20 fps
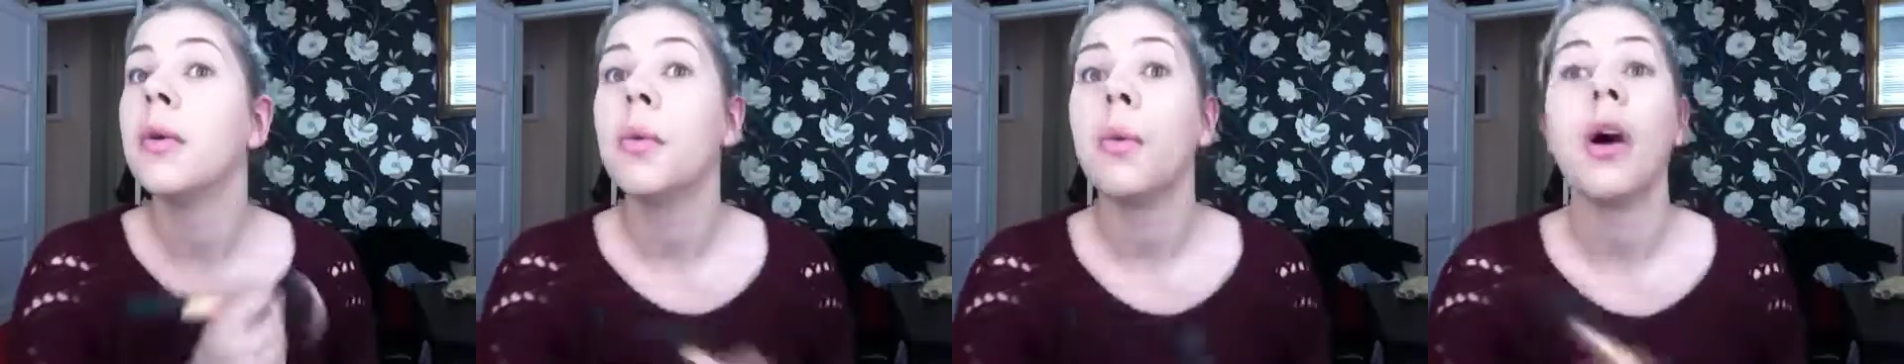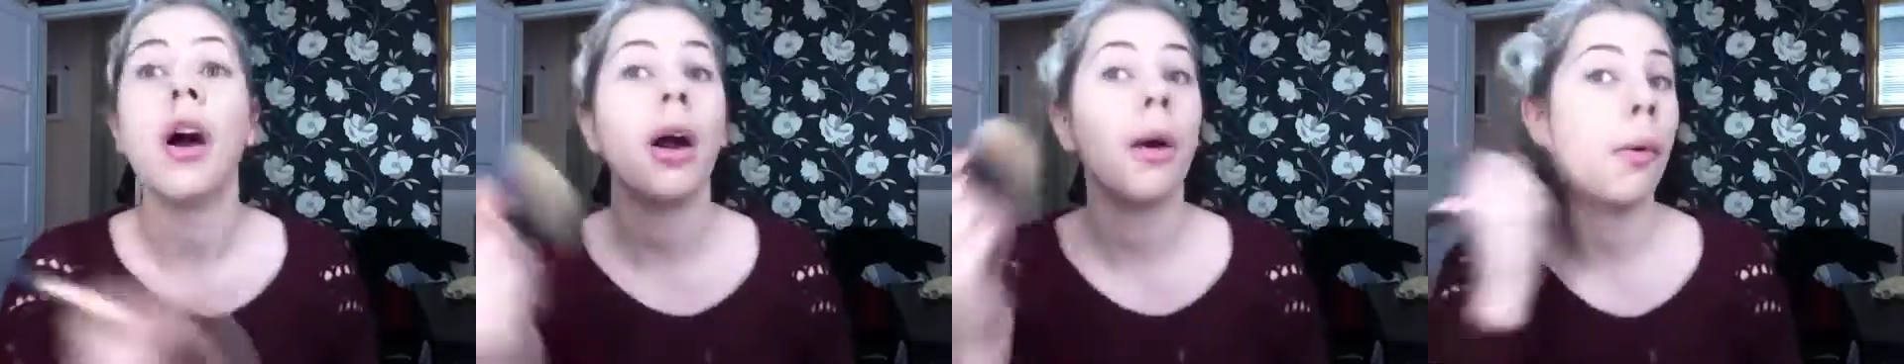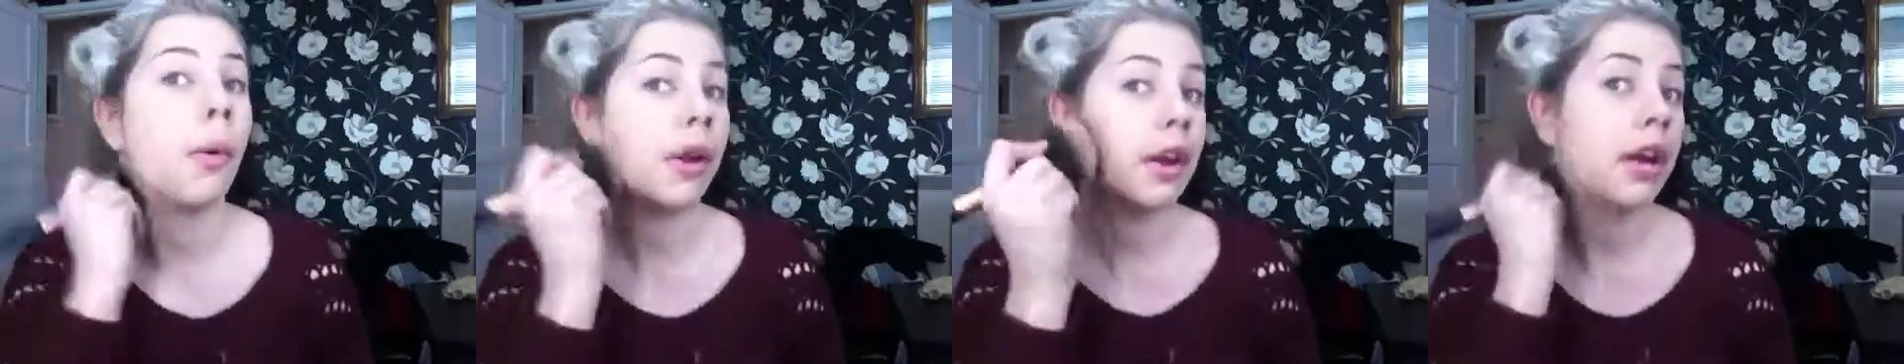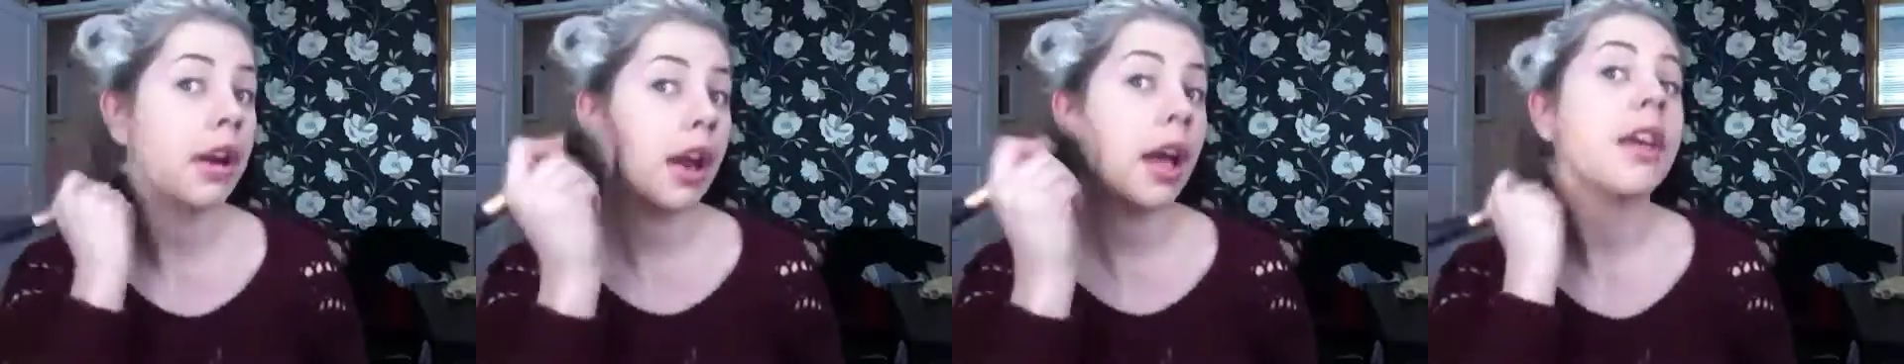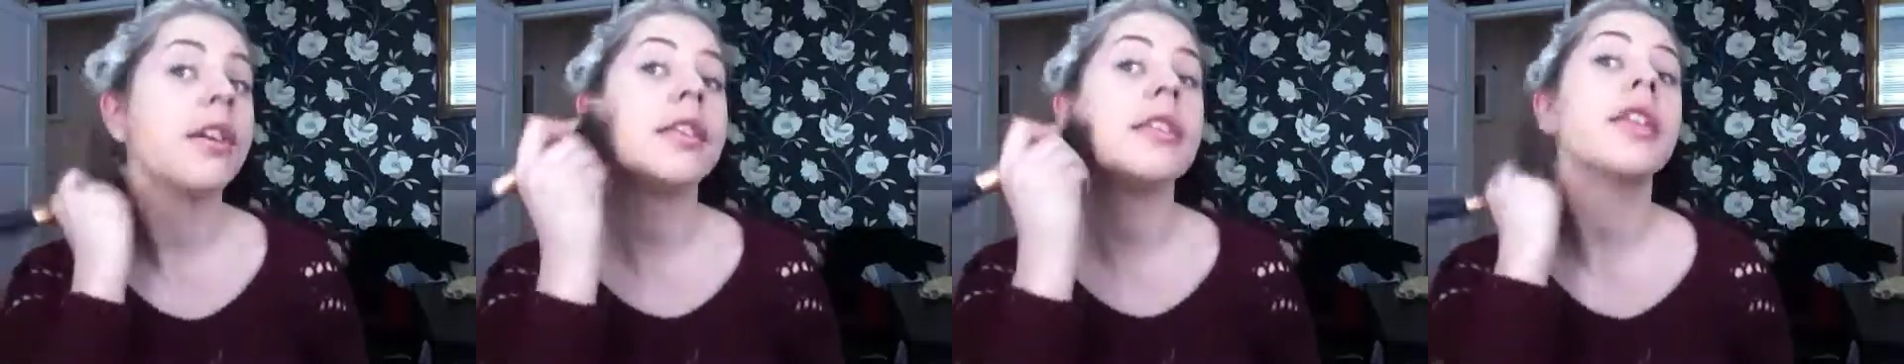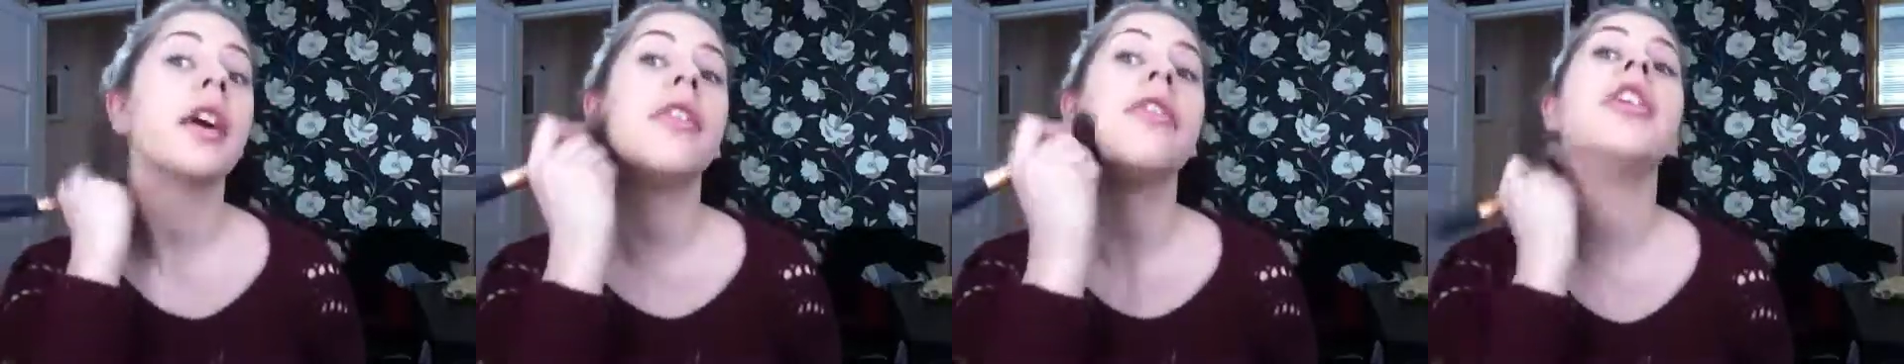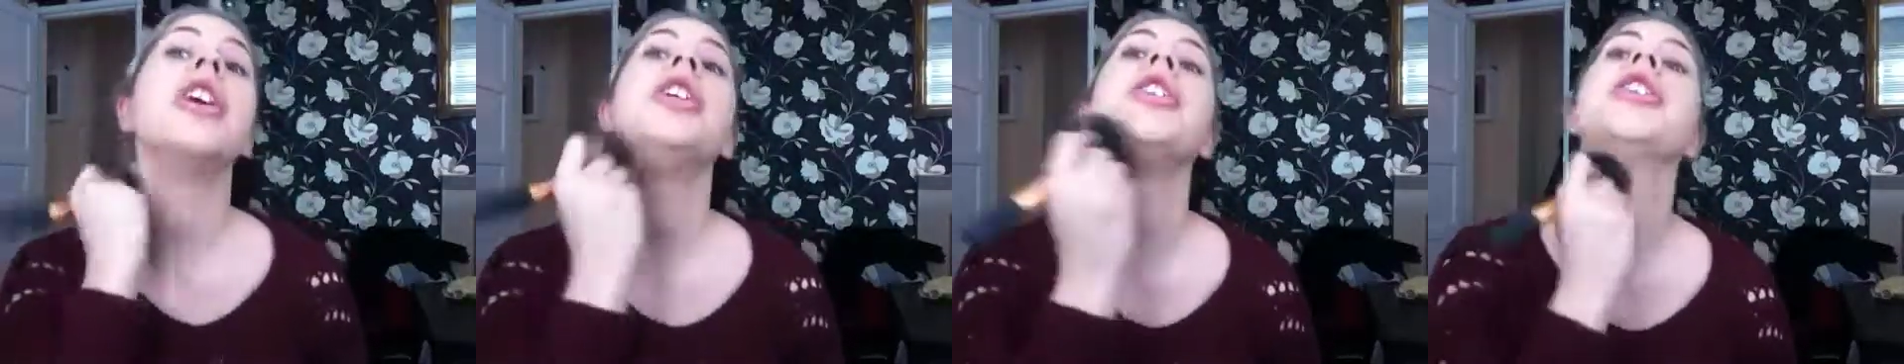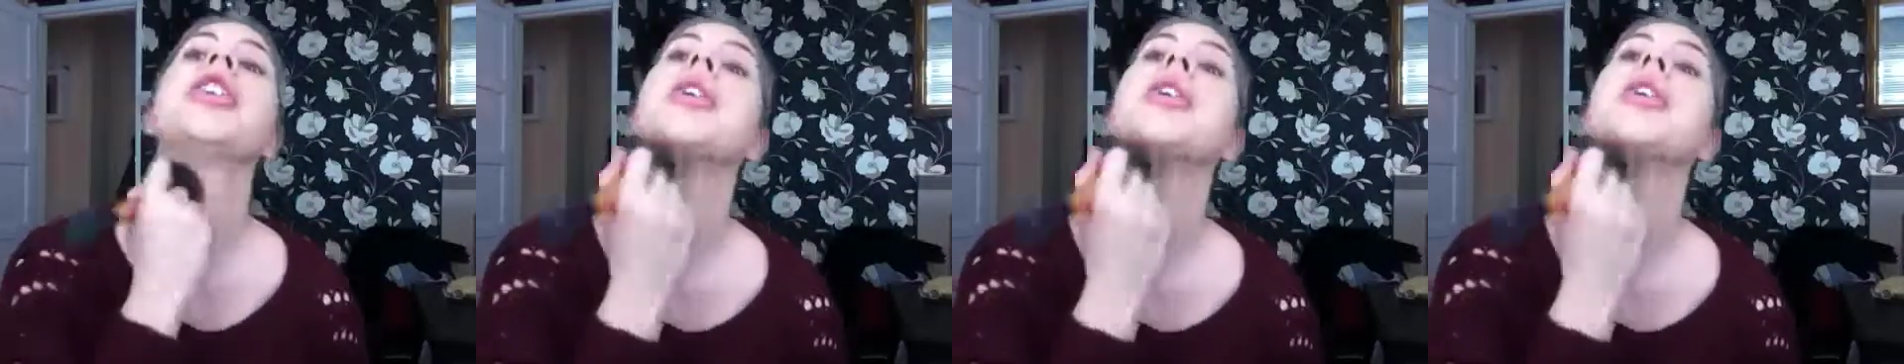where I want less coverage,